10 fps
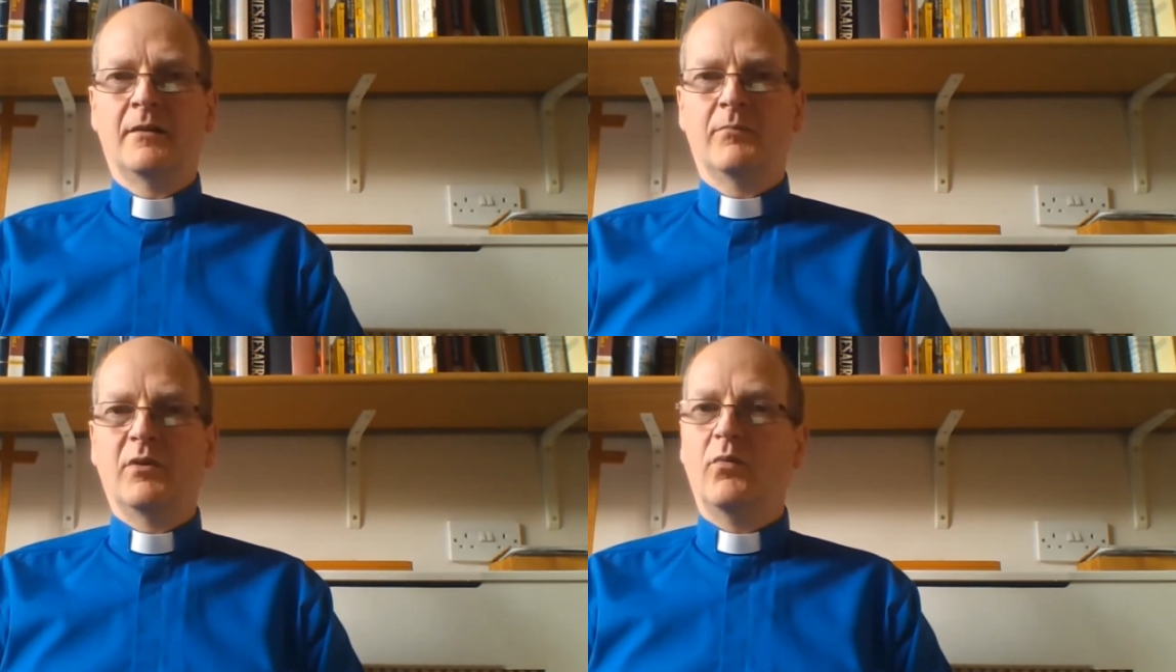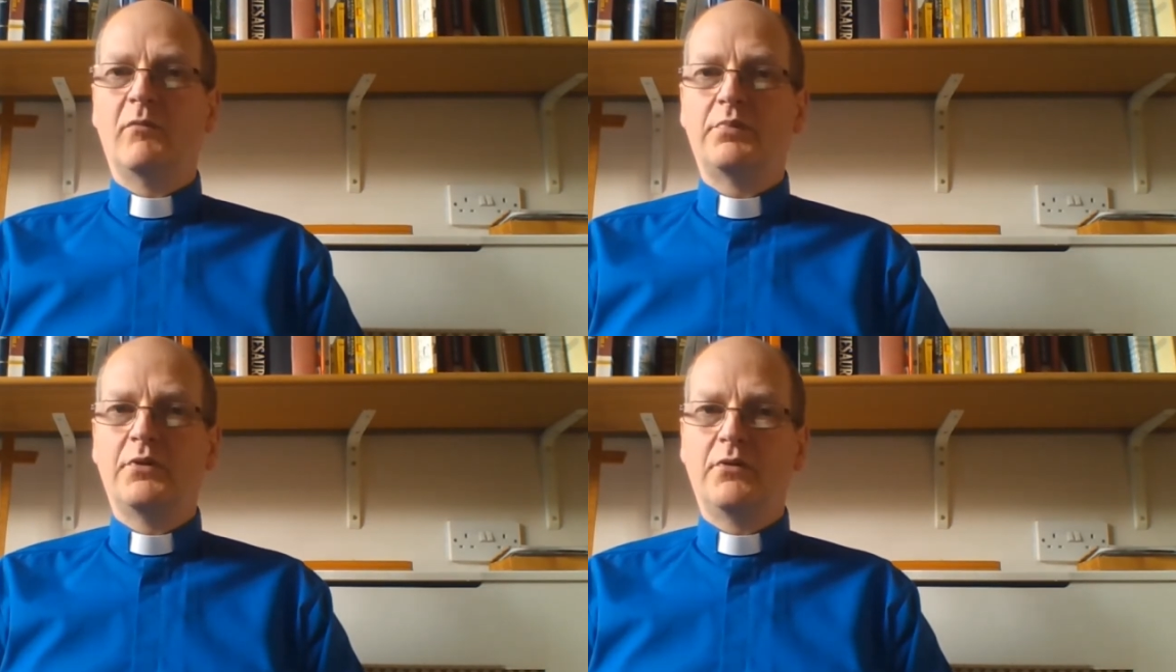But
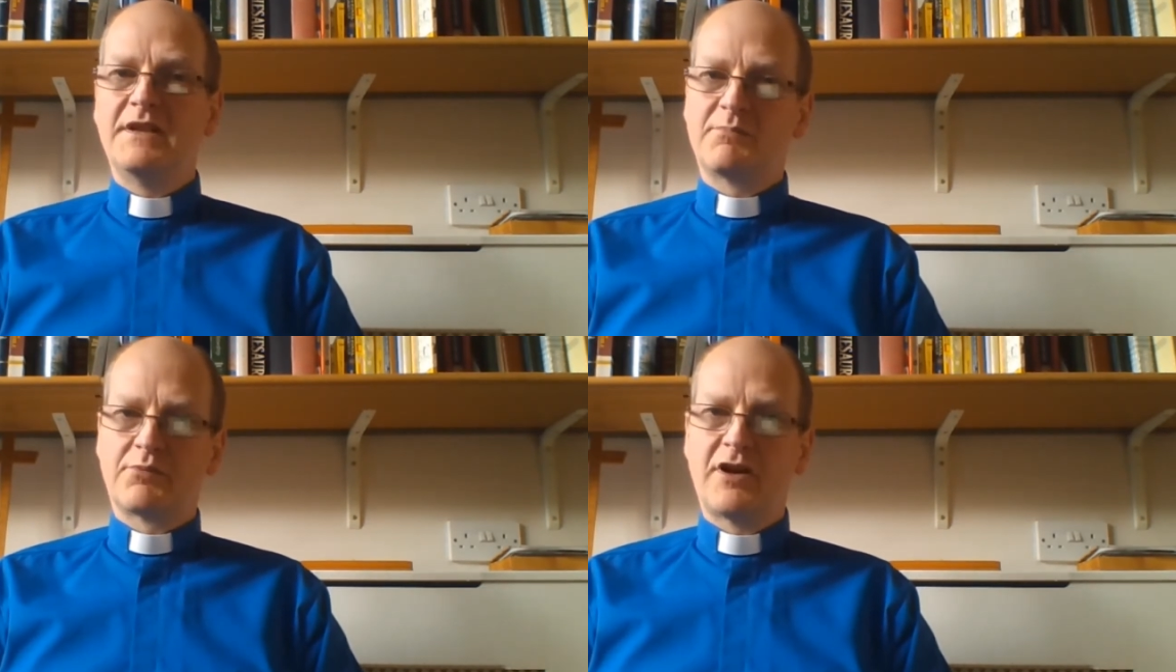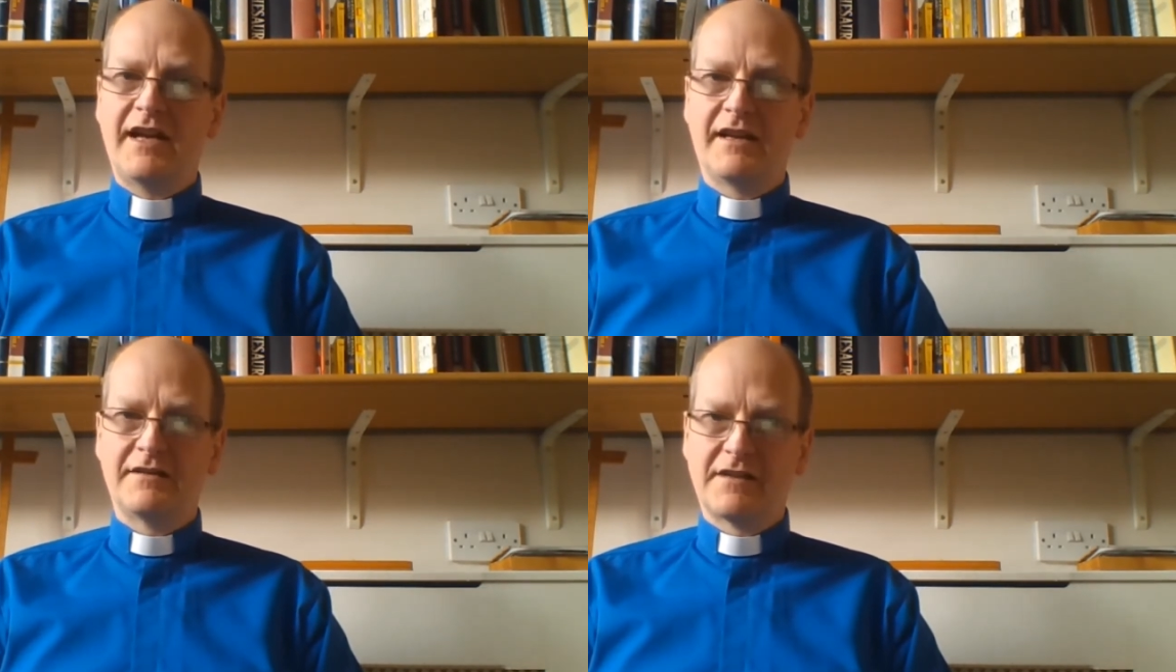what Paul is
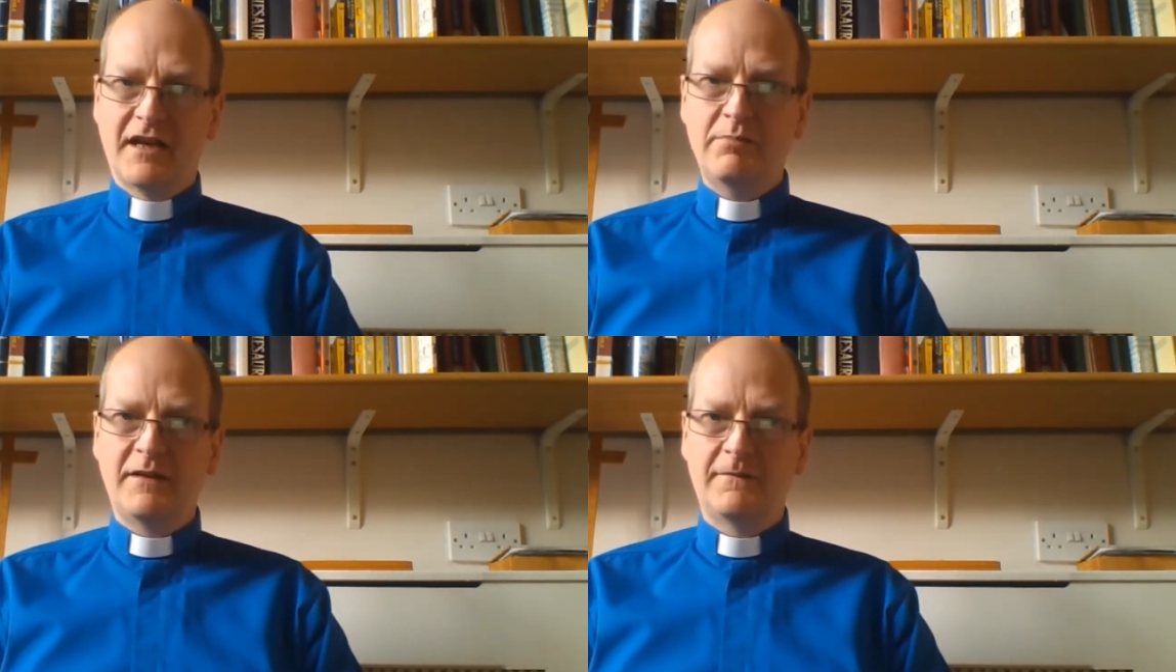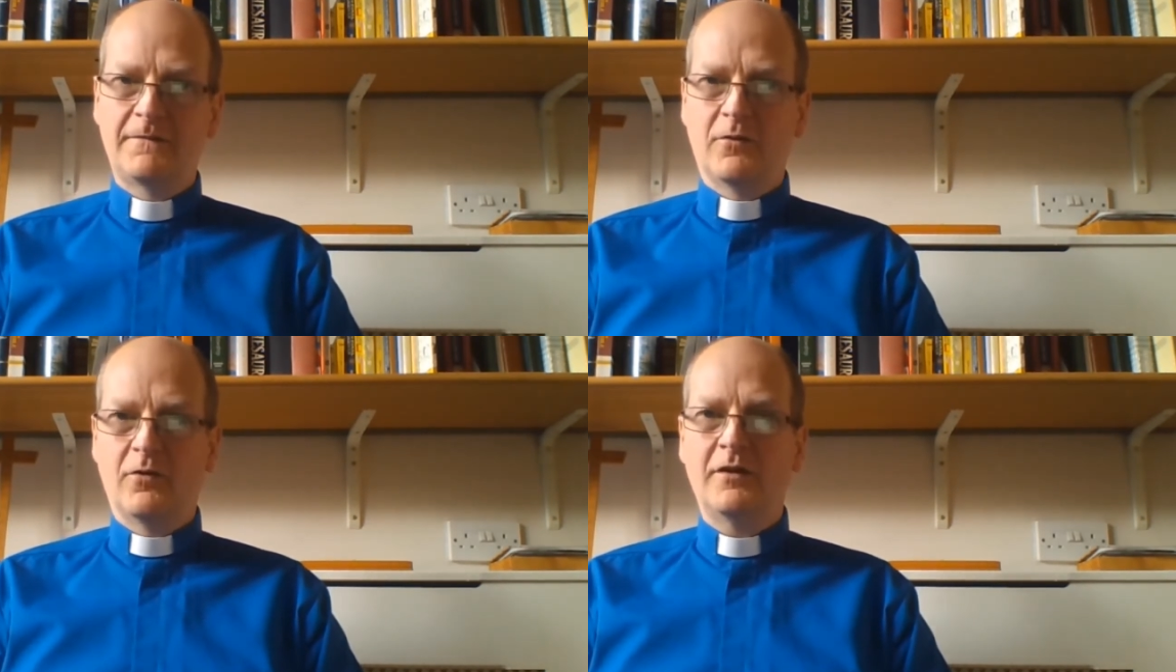praying and hoping
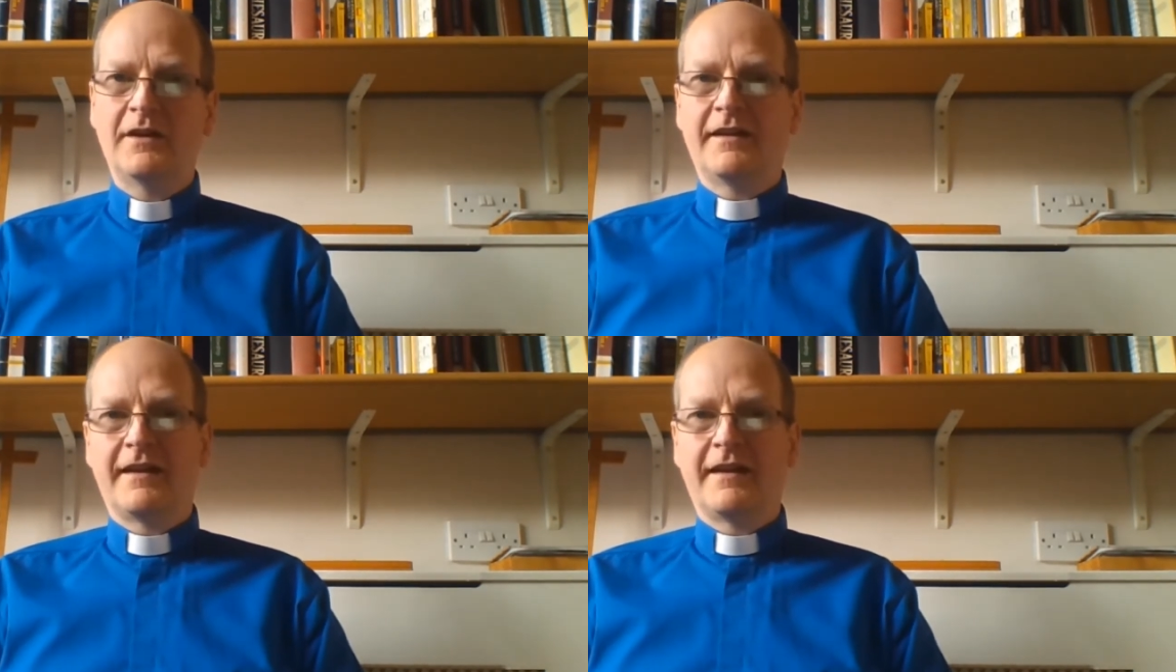for